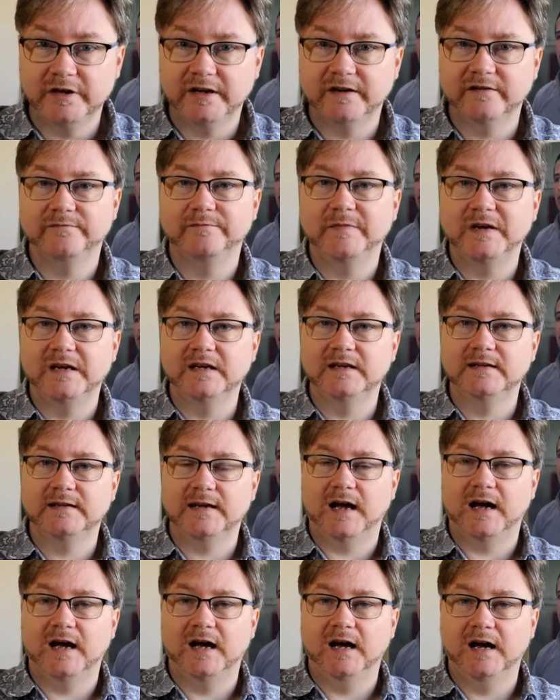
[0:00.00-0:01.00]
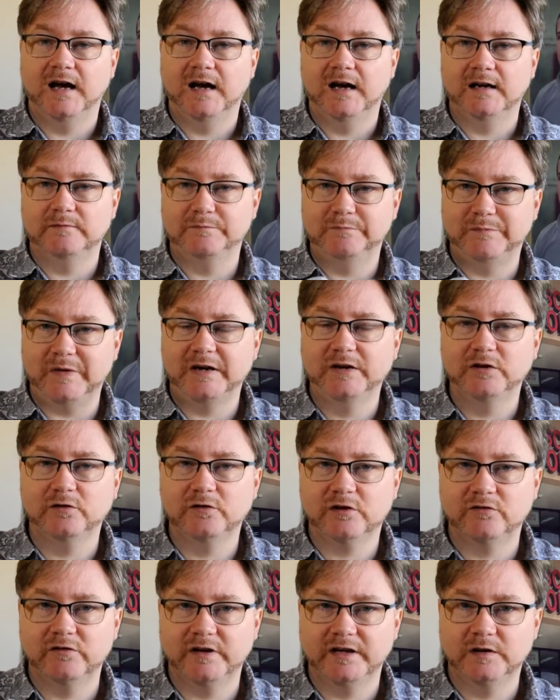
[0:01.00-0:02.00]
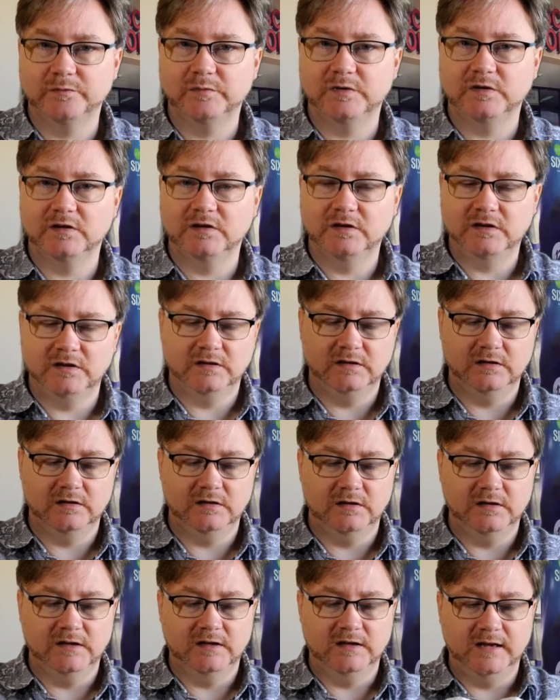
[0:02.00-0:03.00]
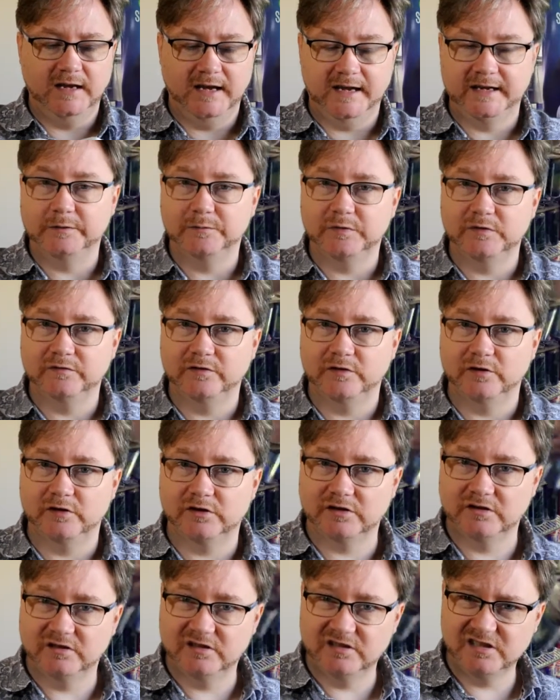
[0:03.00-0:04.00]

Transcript: have made a biodegradable, edible version.